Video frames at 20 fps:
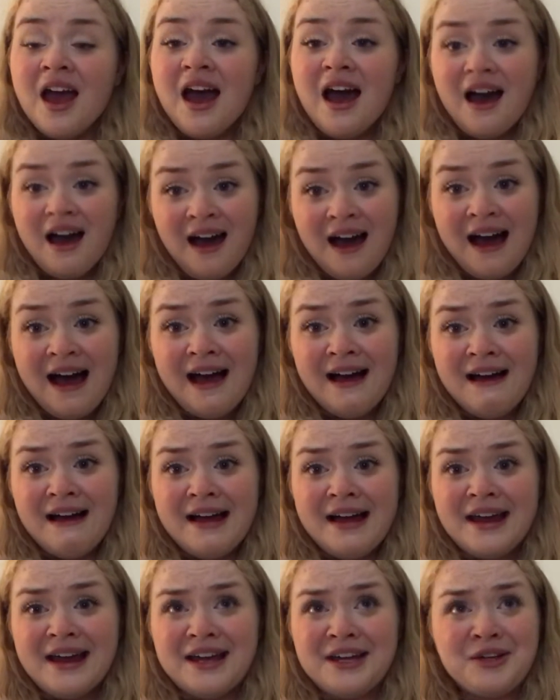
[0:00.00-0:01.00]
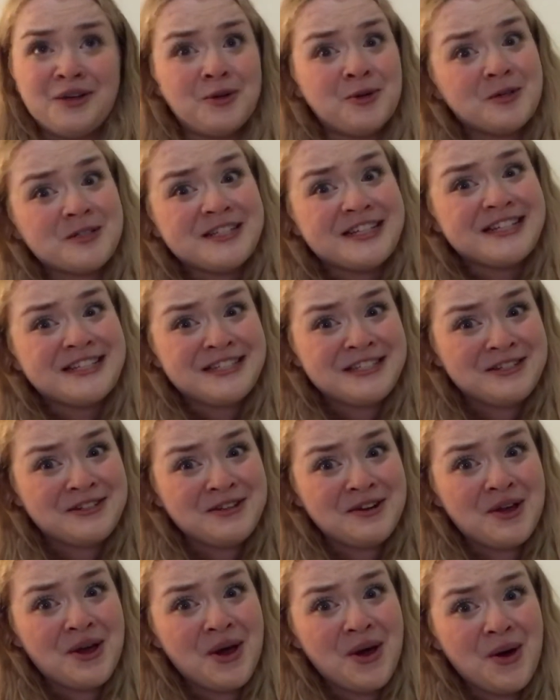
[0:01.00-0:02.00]
I couldn't
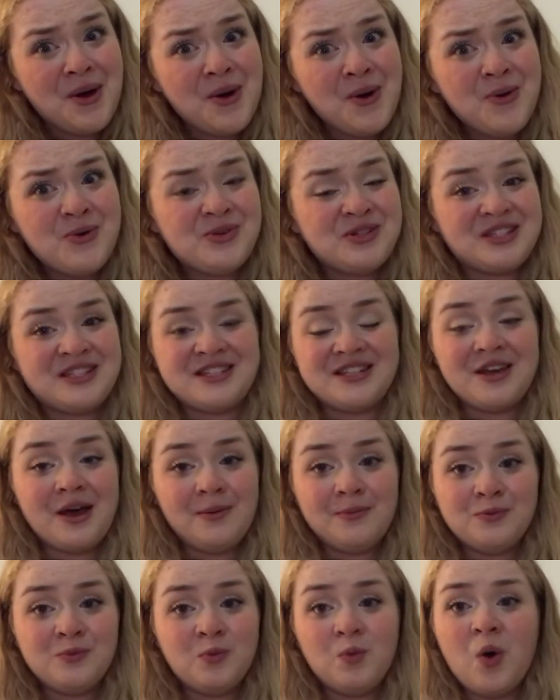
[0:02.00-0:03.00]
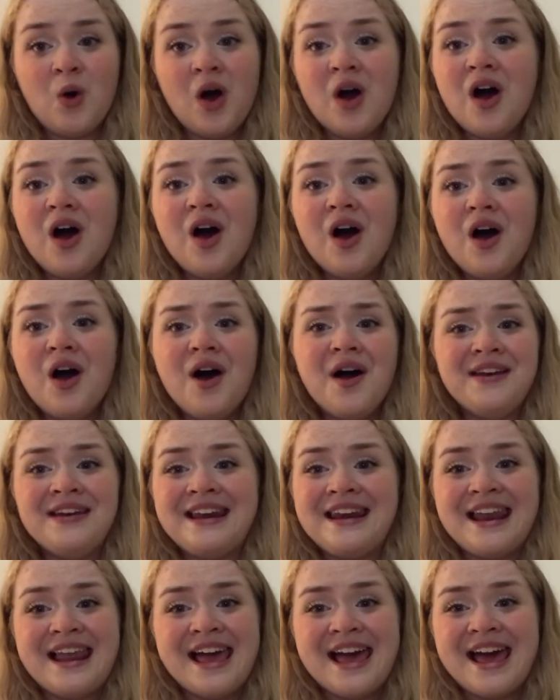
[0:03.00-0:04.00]
know
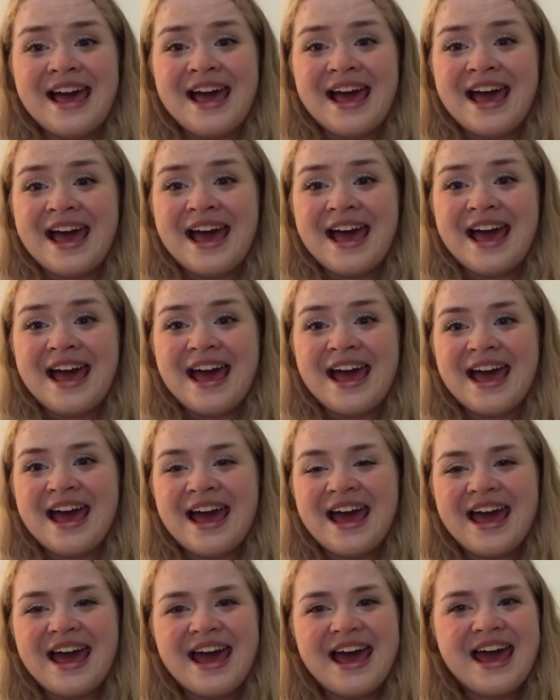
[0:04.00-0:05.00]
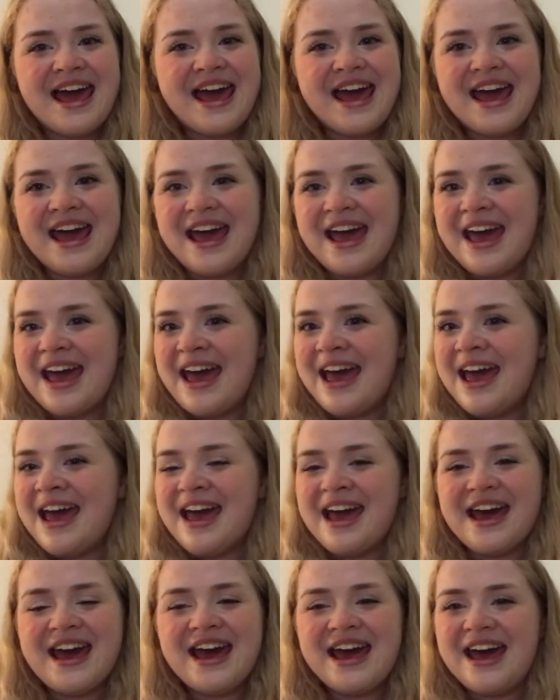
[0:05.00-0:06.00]
someone
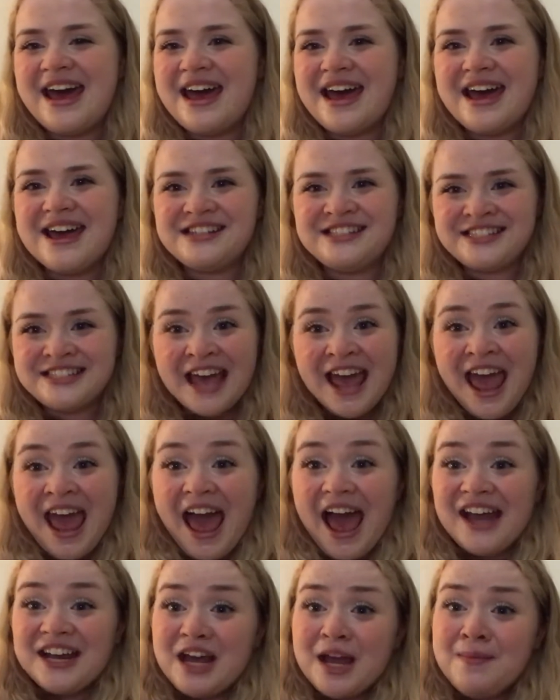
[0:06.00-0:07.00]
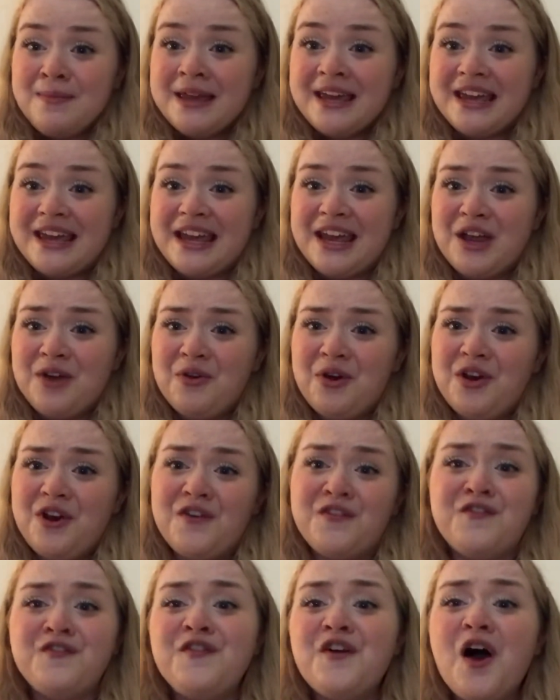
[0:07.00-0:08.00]
less. And I'm here on a
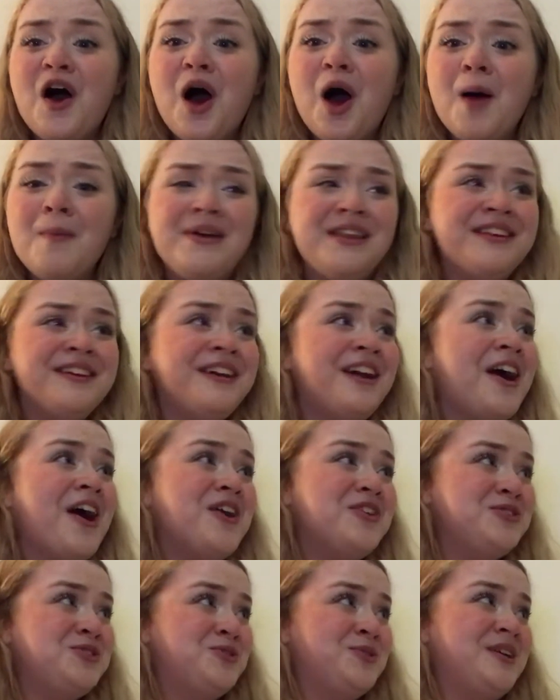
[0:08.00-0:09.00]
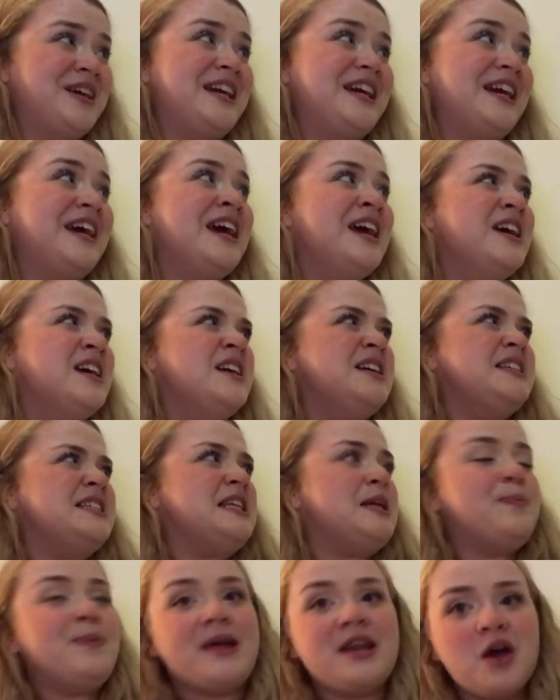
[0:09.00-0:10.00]
farm in the country,
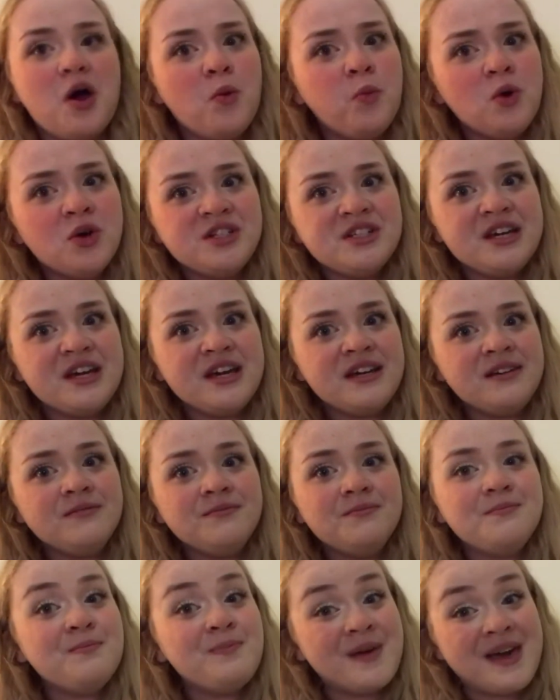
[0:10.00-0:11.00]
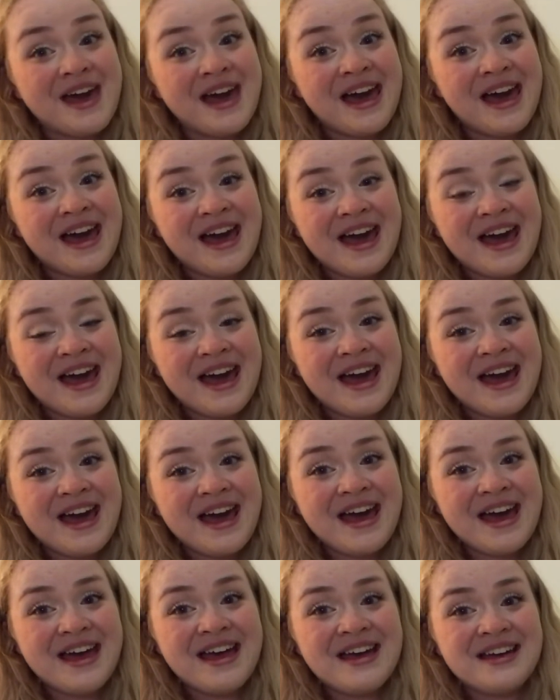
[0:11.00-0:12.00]
sleeping in a wooden
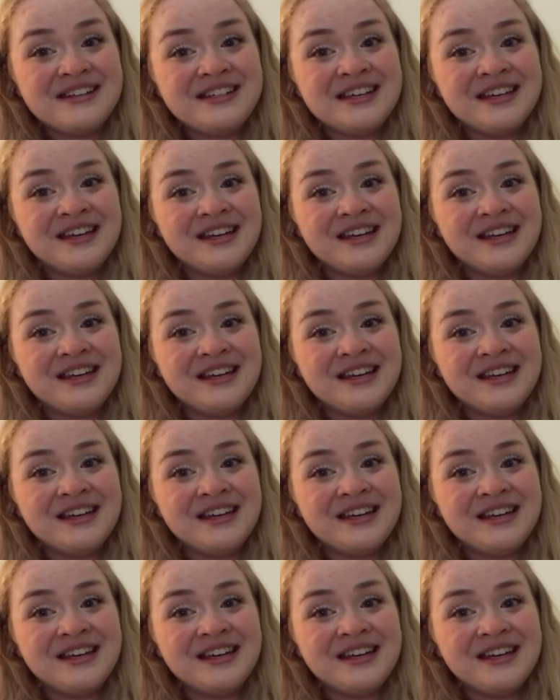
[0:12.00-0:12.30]
bed.